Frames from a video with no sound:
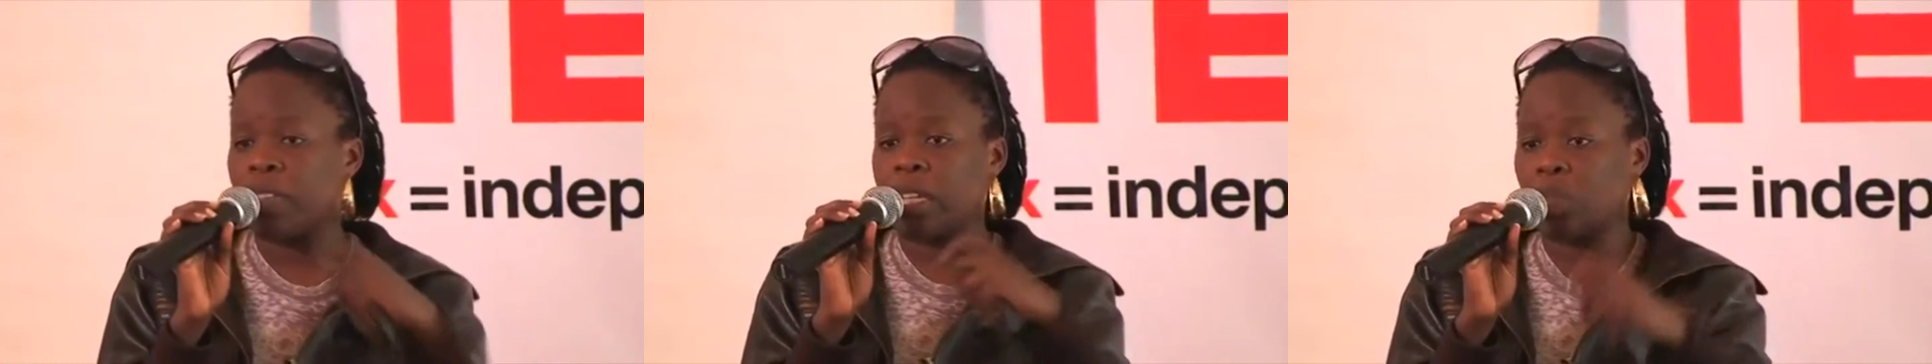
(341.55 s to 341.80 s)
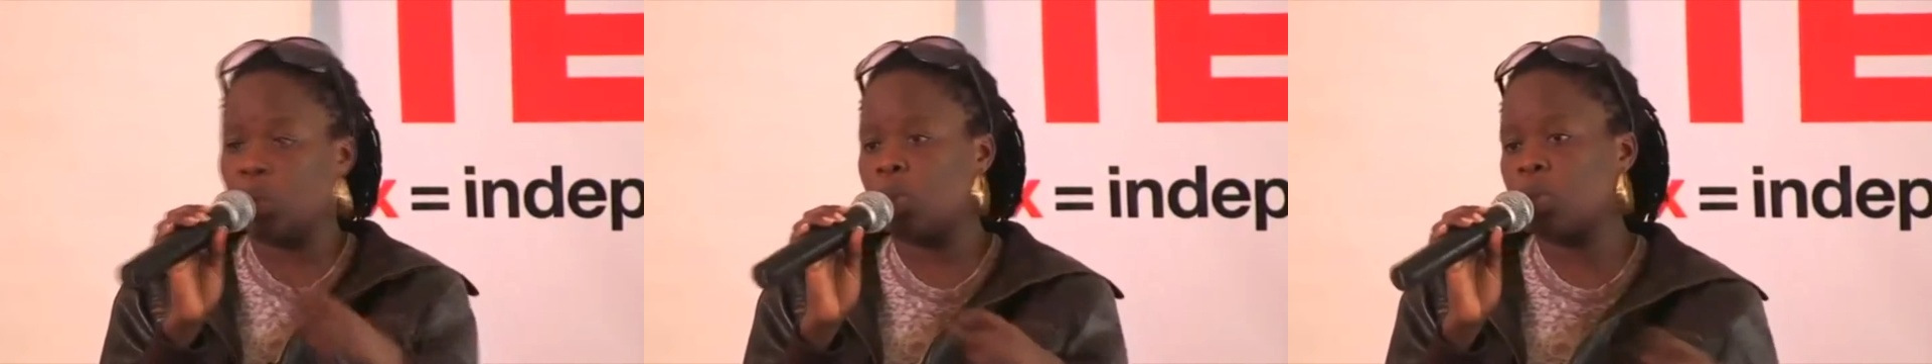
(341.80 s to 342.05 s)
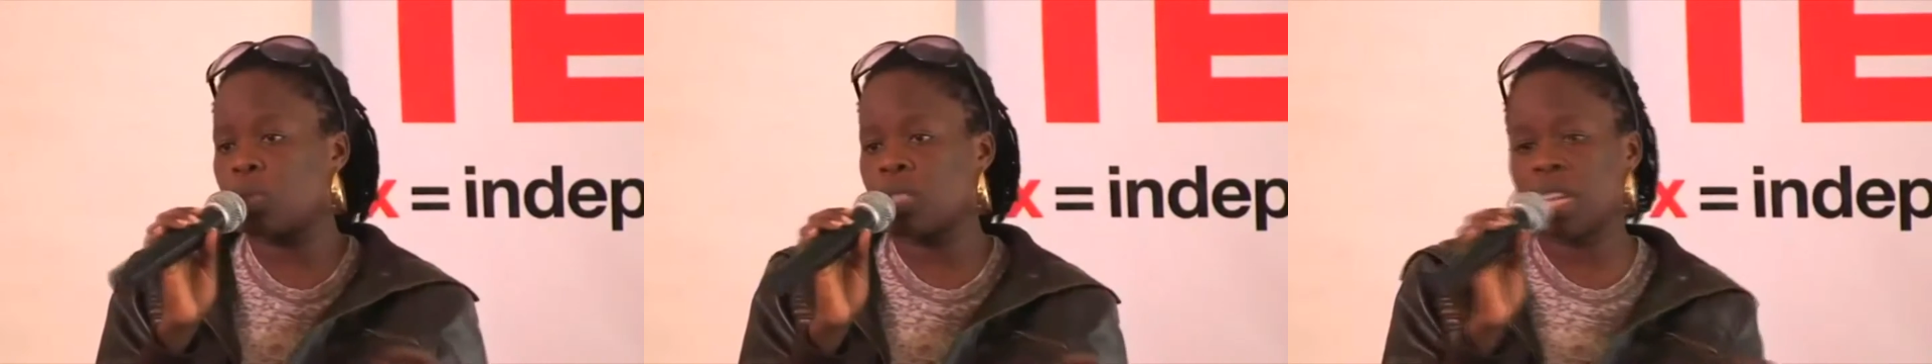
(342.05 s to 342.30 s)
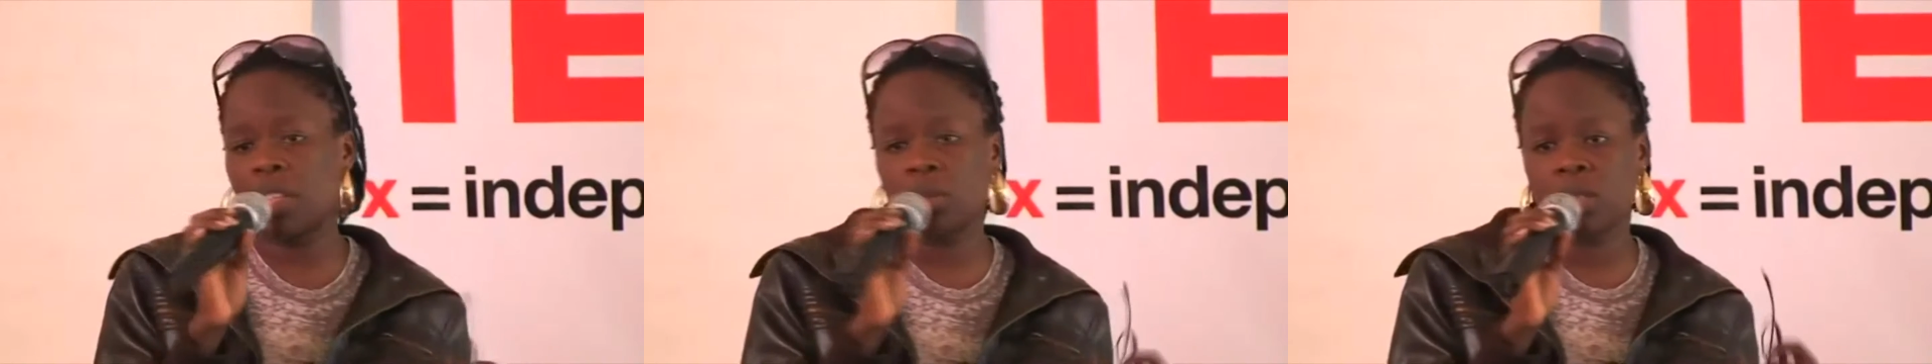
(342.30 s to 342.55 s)
they took those
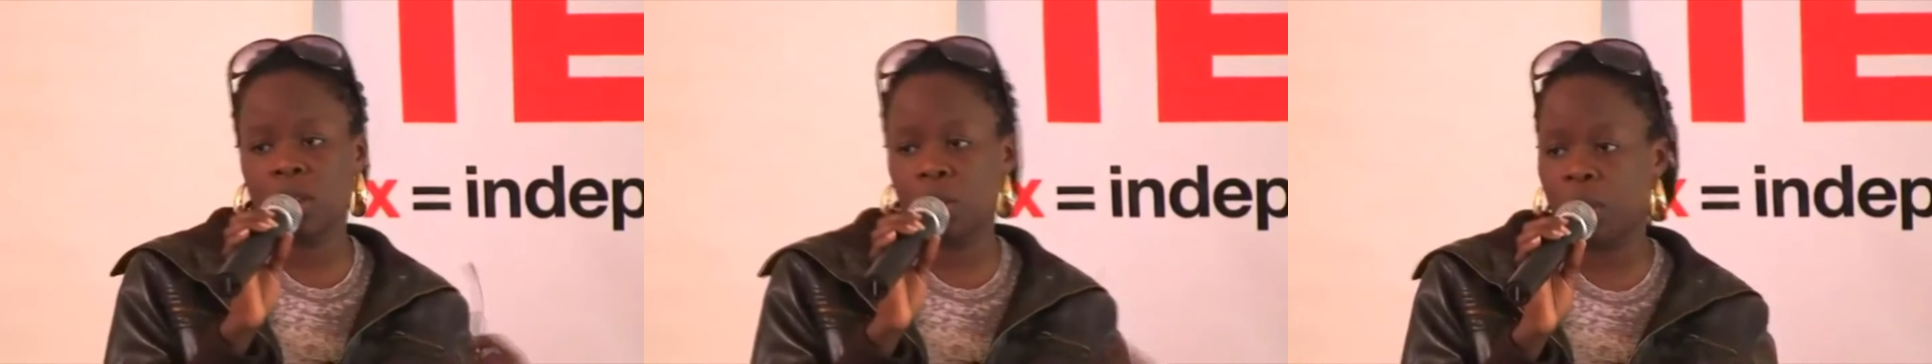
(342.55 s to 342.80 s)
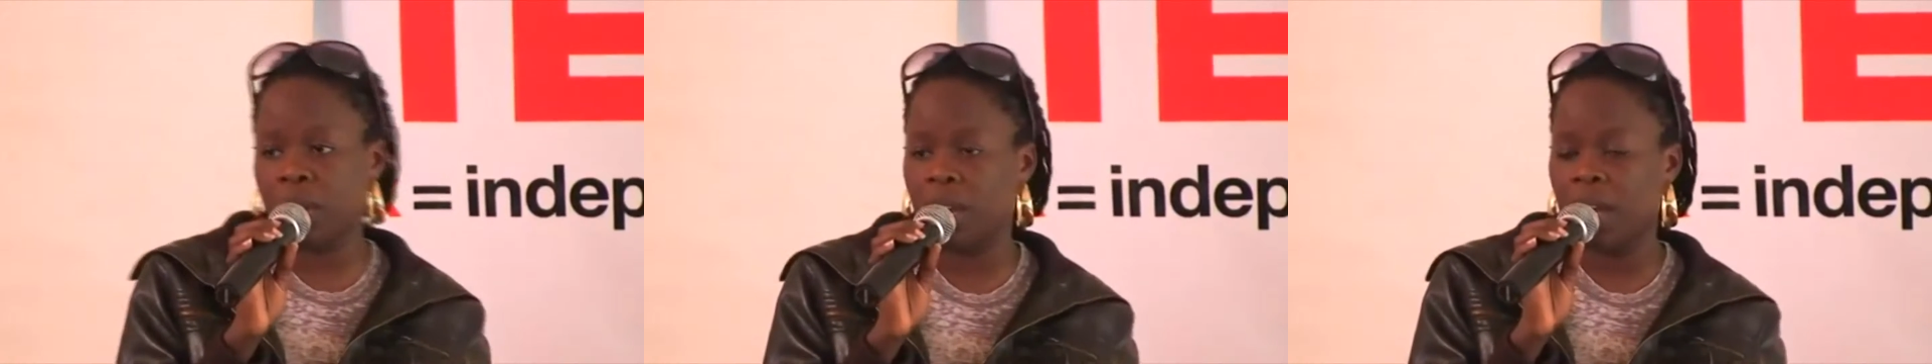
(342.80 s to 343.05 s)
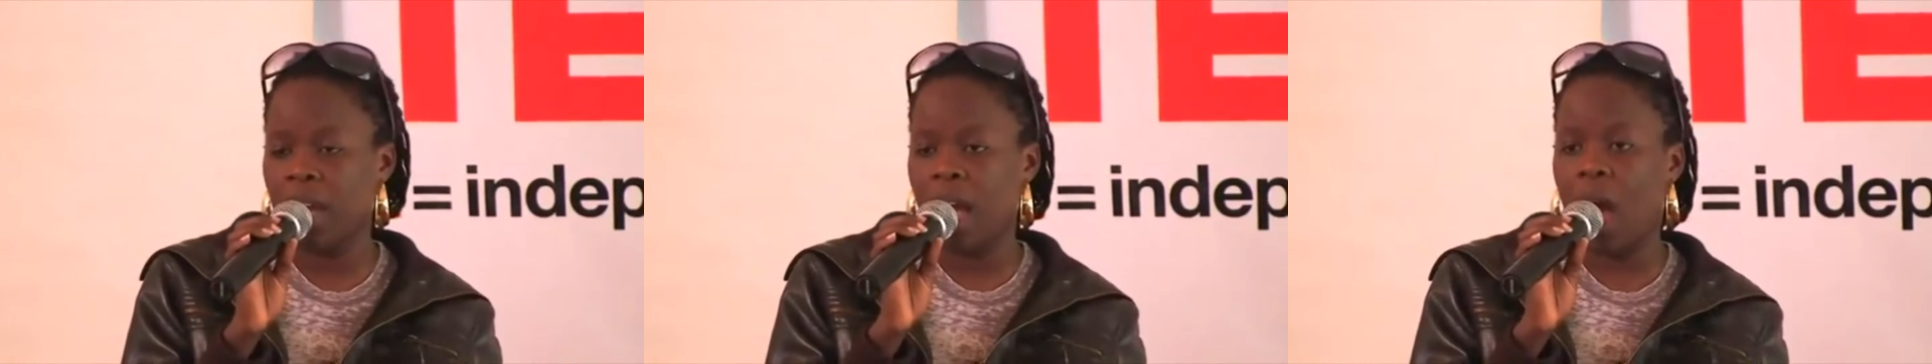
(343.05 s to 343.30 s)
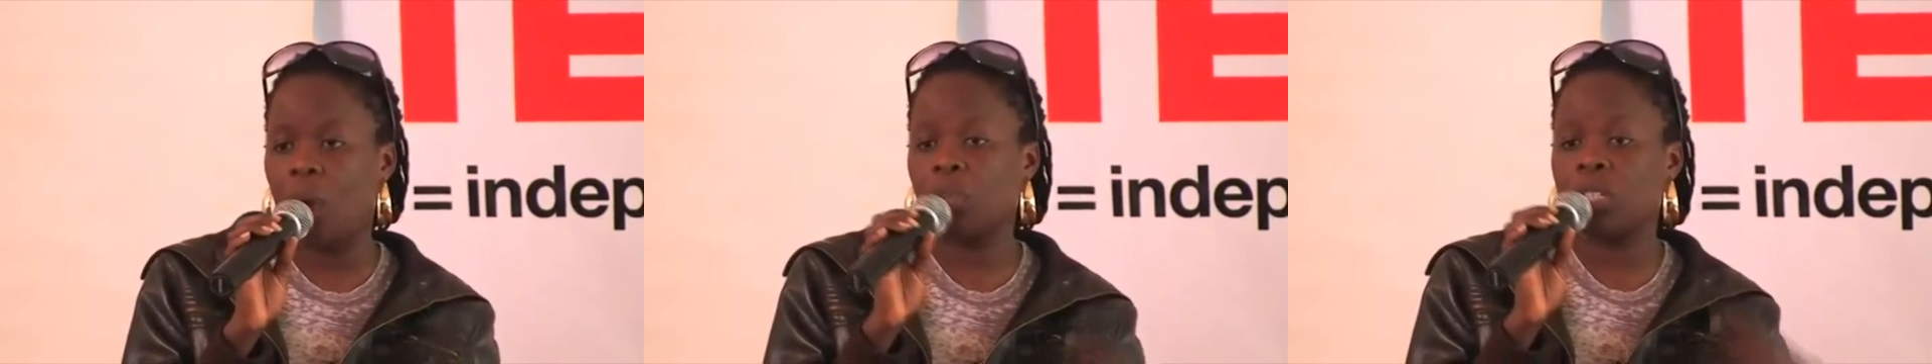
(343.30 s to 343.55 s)
titles away,
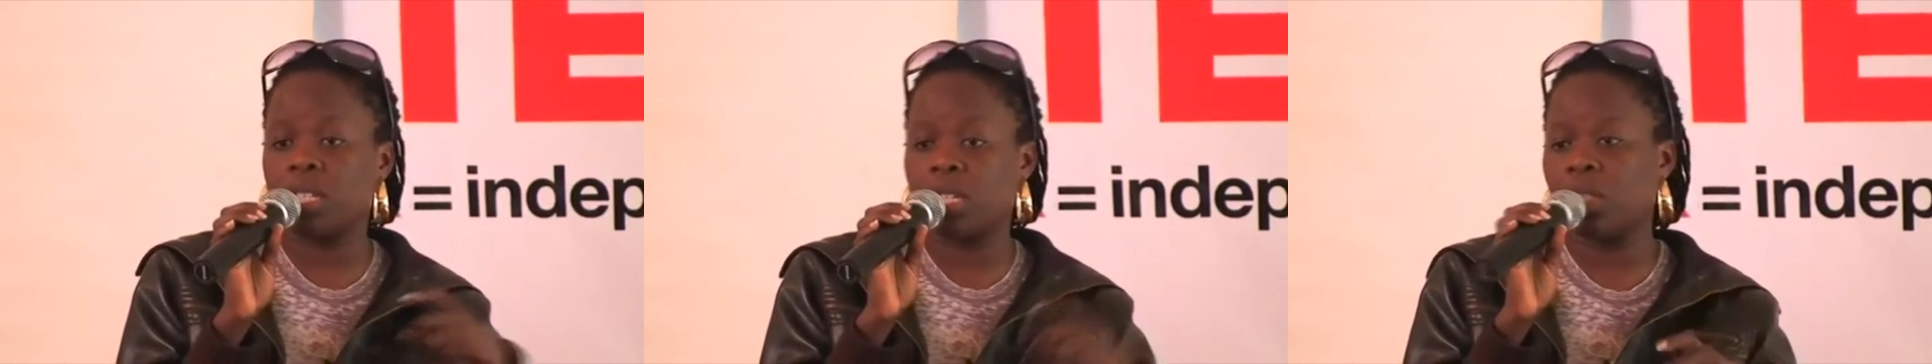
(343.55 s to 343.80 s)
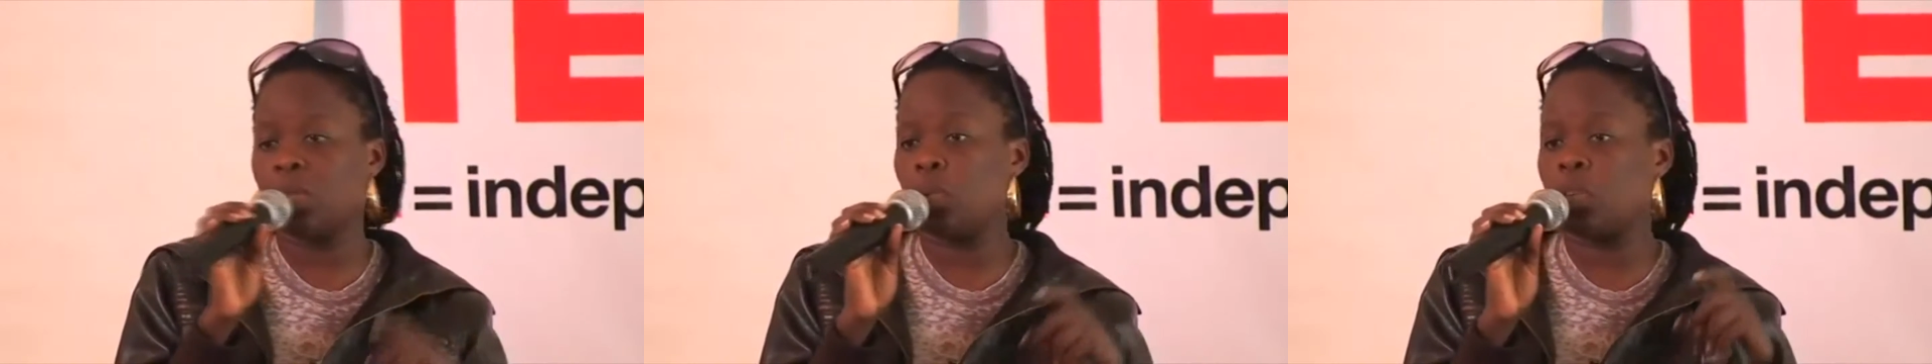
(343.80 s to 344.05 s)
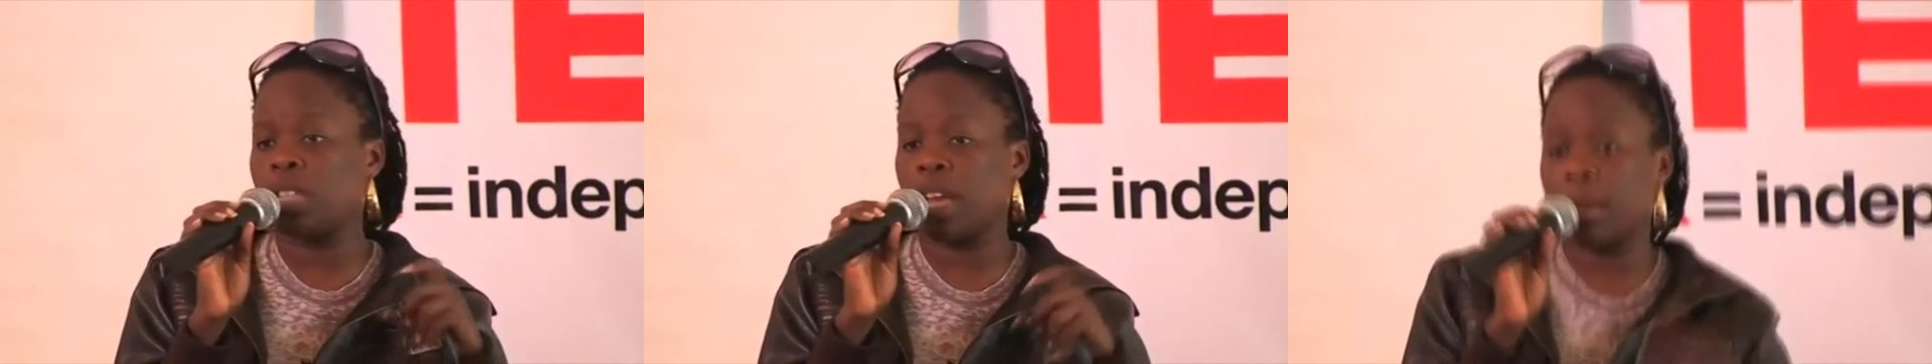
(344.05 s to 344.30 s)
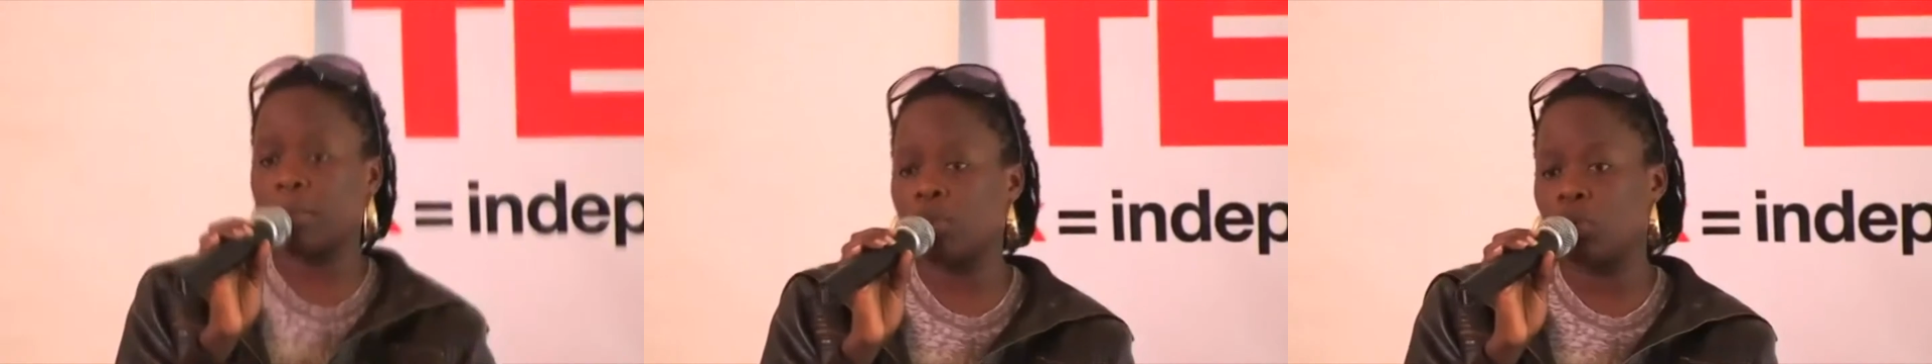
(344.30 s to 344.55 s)
I would still do what I
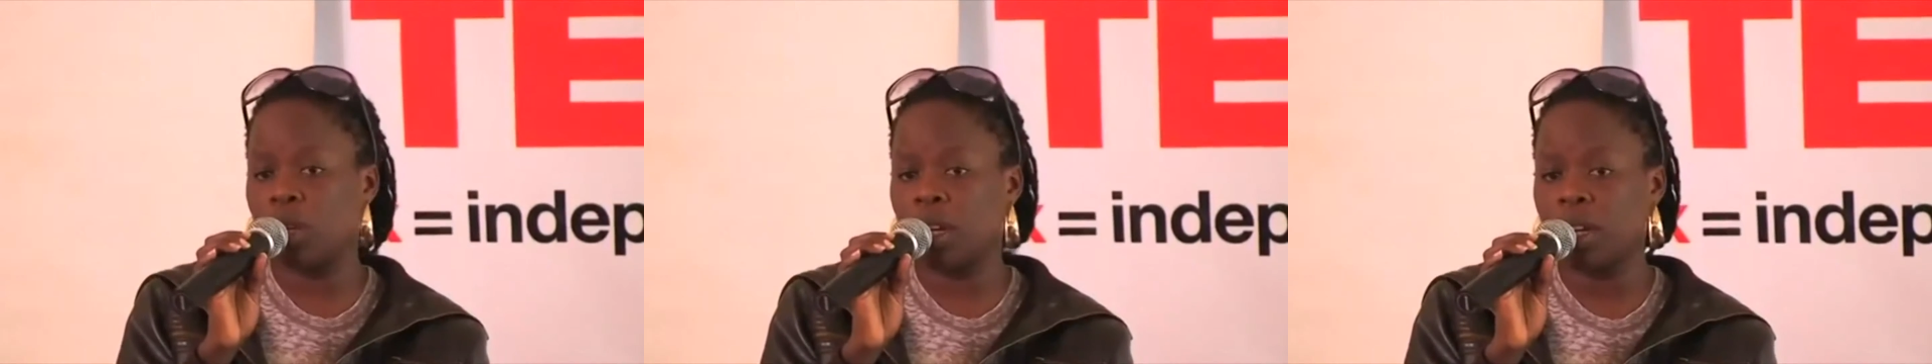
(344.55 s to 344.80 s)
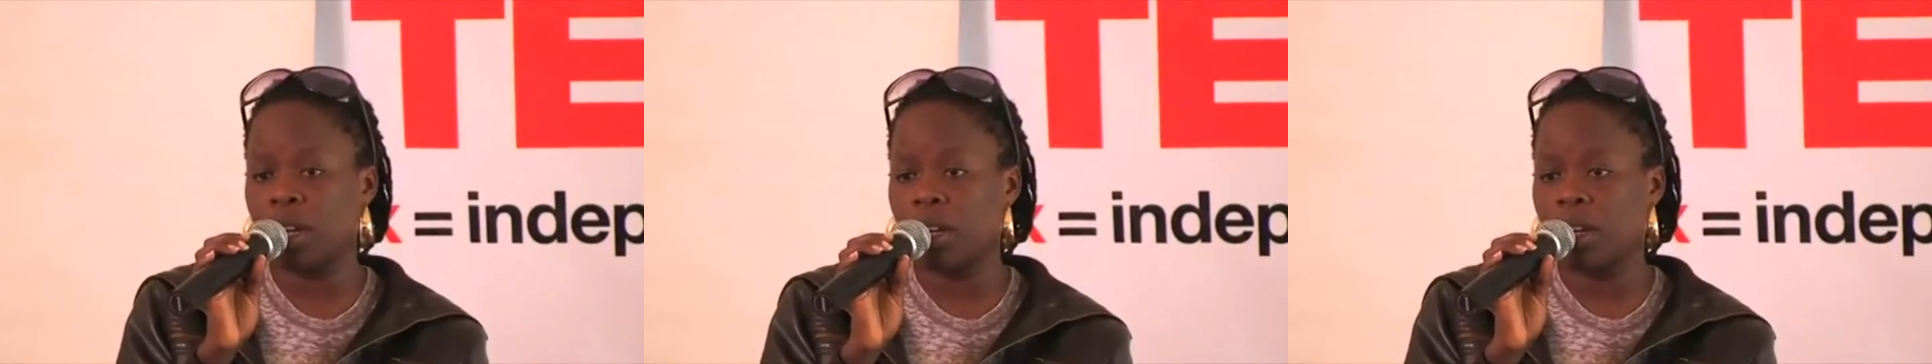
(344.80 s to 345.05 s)
am doing